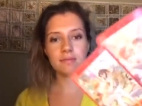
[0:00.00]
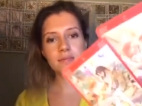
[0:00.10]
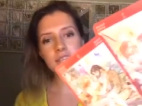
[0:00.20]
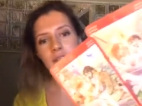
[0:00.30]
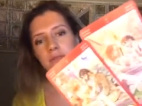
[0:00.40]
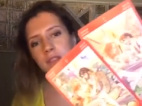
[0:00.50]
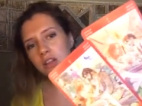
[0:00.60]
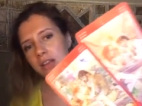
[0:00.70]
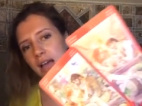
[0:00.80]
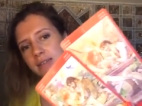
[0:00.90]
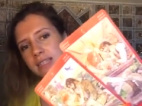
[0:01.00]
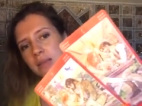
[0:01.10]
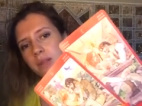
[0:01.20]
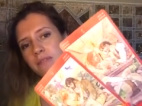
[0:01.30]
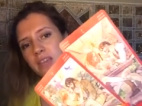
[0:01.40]
you know, look how
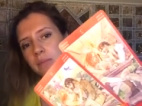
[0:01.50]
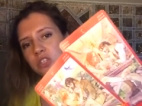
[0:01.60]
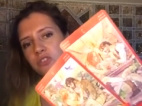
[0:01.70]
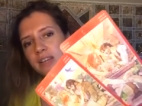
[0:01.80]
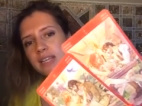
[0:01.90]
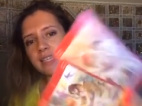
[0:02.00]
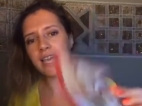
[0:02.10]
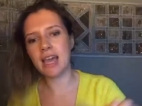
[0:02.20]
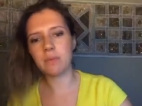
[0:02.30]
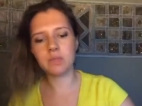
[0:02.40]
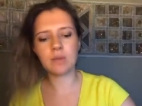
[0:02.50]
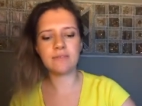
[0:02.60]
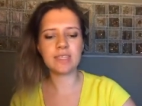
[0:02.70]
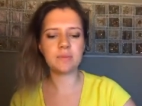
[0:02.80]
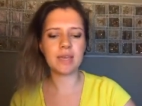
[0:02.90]
similar the imagery is here between
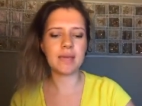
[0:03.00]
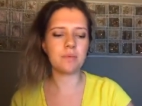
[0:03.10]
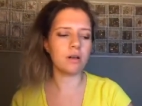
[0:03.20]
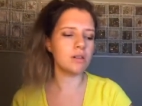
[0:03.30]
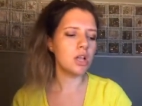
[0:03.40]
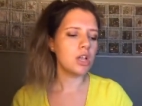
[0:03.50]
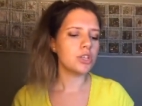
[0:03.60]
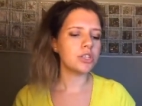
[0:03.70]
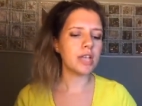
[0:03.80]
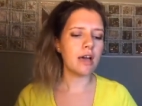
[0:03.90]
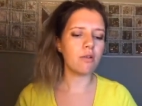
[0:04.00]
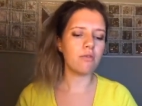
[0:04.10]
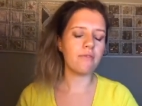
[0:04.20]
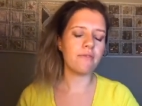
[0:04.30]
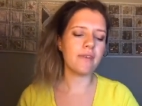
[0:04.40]
these people. So
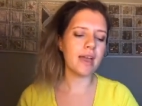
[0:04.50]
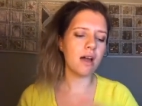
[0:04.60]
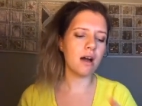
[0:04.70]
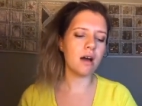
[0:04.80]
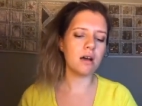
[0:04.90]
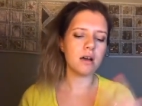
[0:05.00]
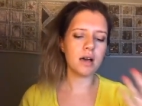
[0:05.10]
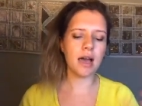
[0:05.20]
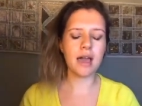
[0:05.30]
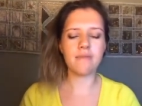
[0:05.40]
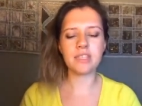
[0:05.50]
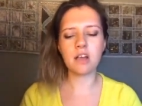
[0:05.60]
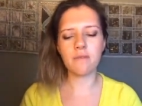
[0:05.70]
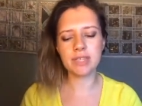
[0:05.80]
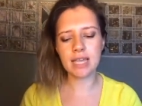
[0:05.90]
they are uh, this
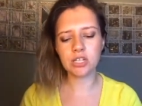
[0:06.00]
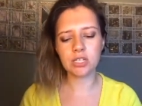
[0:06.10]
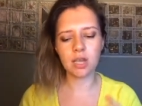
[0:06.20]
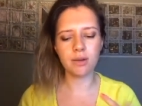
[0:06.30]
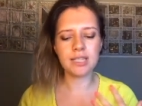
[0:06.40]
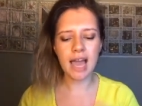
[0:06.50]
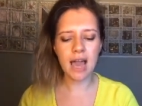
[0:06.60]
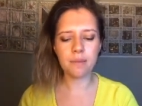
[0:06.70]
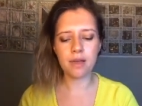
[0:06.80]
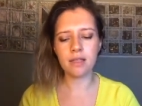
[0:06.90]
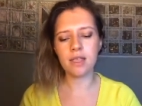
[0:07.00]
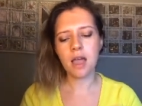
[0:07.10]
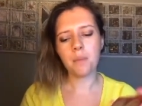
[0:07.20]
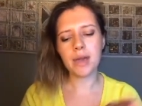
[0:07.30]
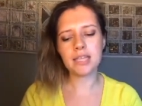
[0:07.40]
conversation is going to happen,
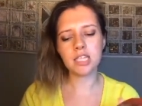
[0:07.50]
but it's